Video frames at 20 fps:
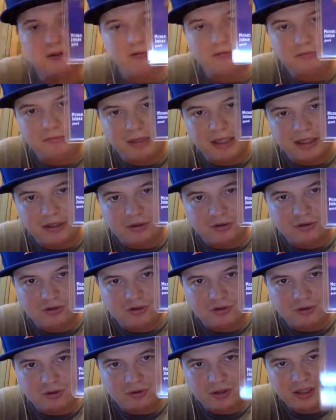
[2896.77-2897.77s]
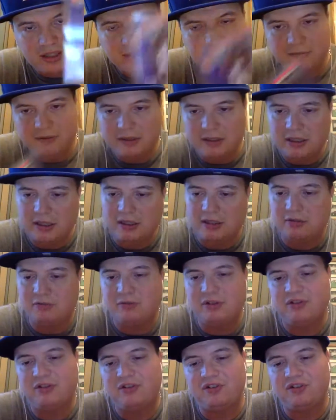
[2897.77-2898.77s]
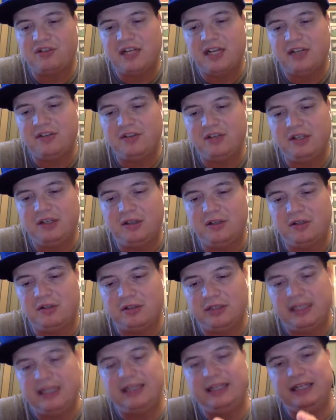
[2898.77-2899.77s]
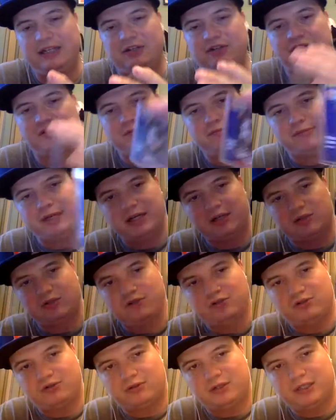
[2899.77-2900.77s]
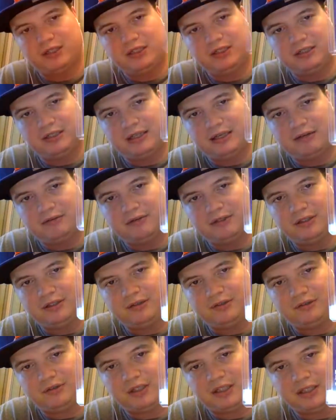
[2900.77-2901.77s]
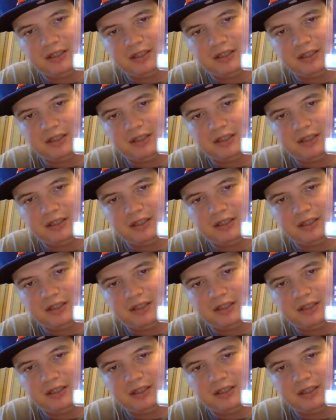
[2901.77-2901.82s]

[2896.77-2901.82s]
Michael Jordan. Was it stats leader? League leaders, Michael Jordan. That one is freaking